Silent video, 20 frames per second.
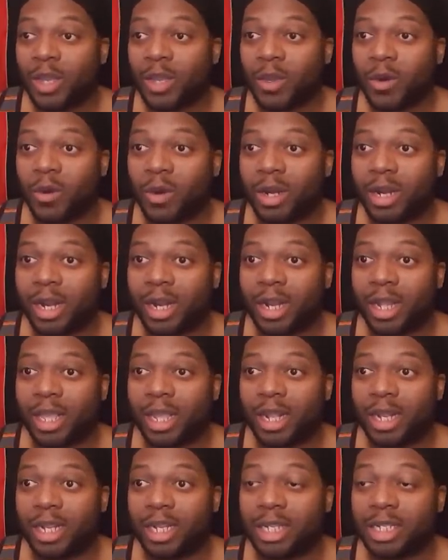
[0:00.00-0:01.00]
going at it
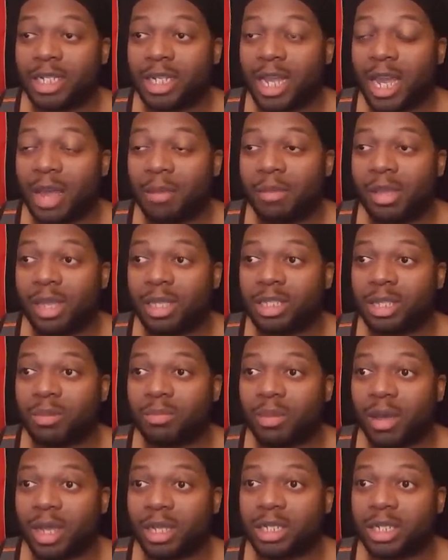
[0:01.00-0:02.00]
again. This time, he is
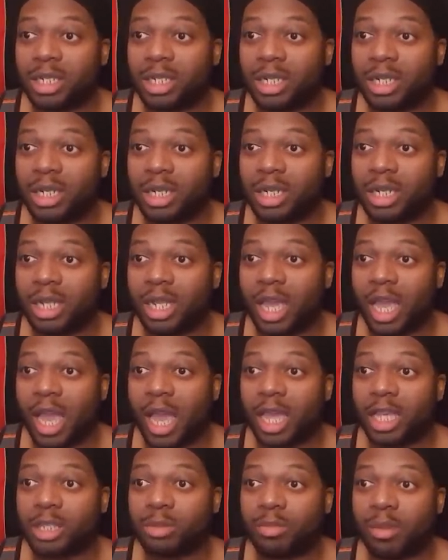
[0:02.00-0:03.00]
unboxing the
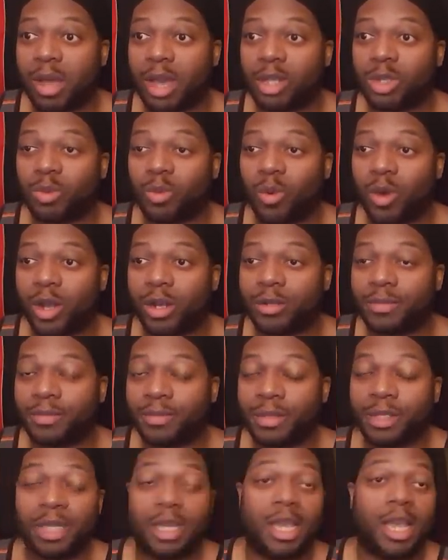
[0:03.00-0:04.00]
Xbox One.
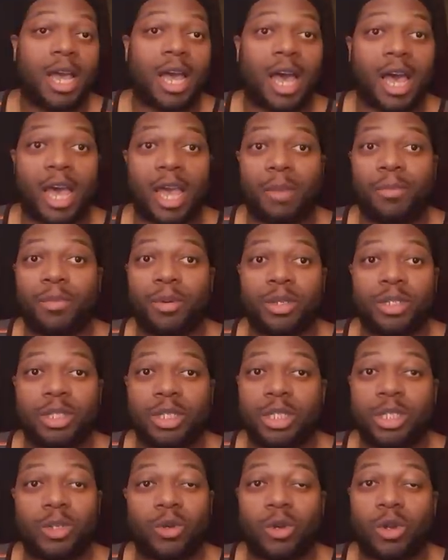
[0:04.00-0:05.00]
I
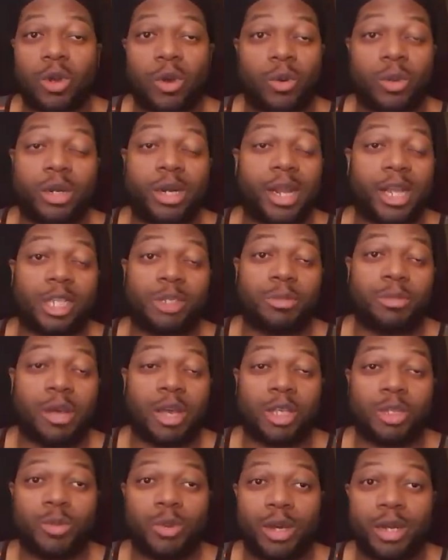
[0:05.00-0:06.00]
personally don't own an
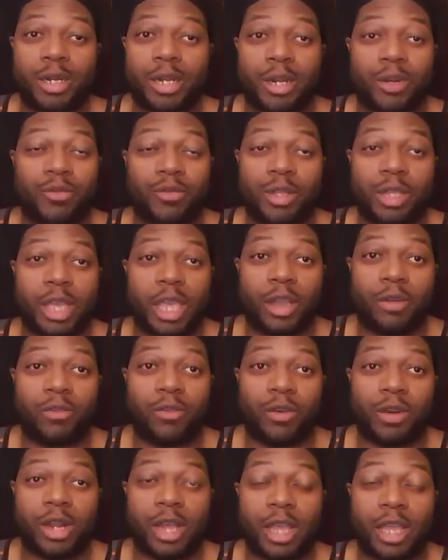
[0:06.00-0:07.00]
Xbox One. I don't really care
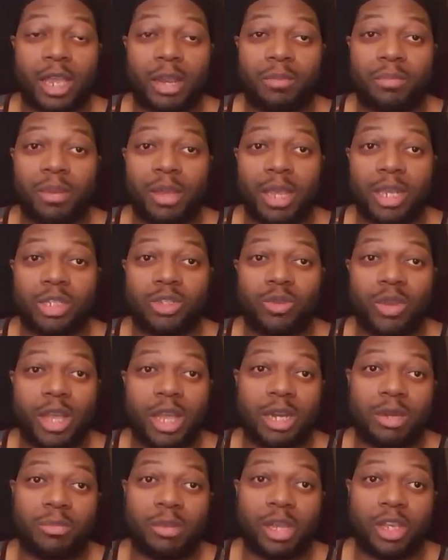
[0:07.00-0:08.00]
for it. I got a PS3
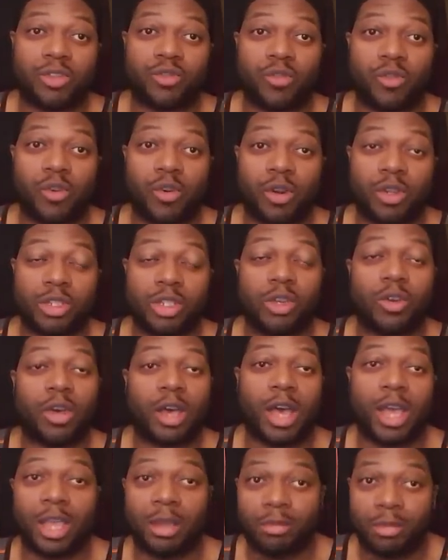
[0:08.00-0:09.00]
and a PS4, so
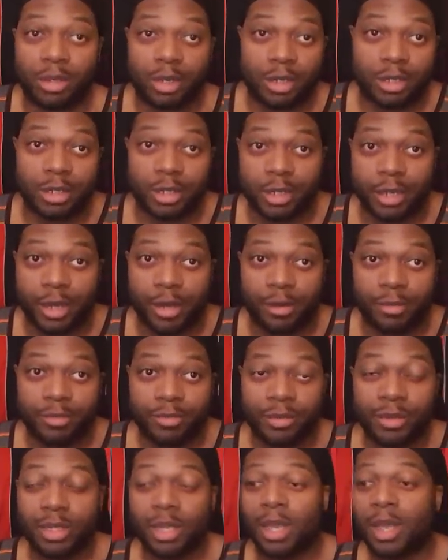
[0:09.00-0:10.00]
I am good to go.
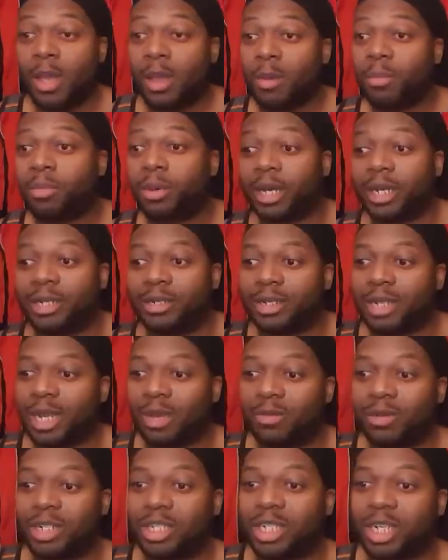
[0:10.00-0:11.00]
But
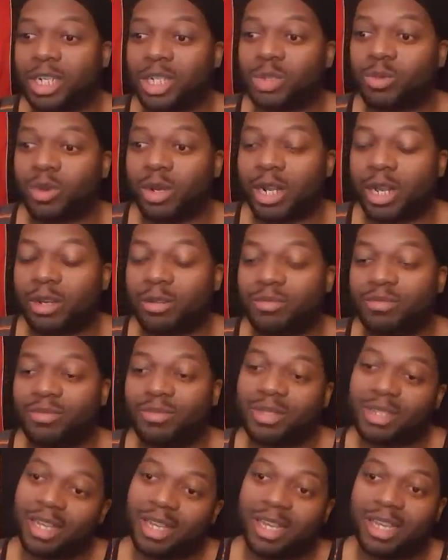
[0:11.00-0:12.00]
I want to check this one out.
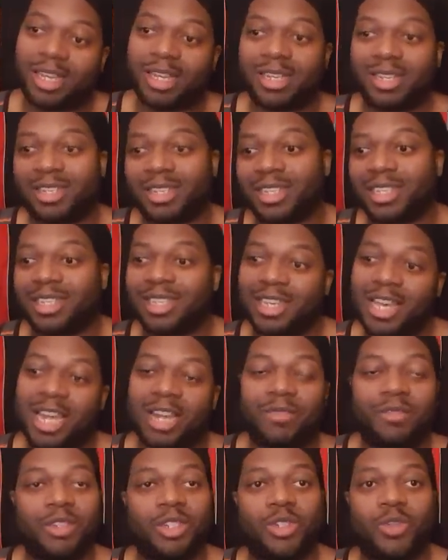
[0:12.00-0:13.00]
I
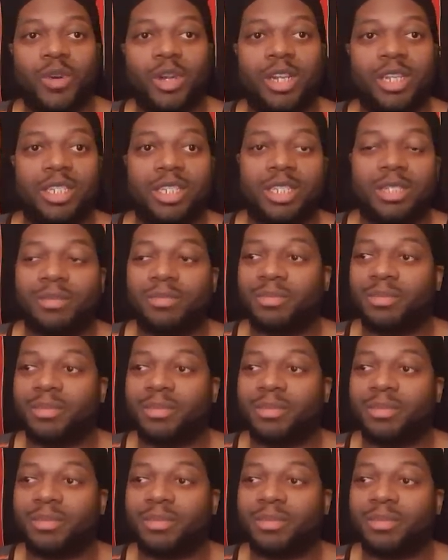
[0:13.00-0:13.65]
kind of enjoyed his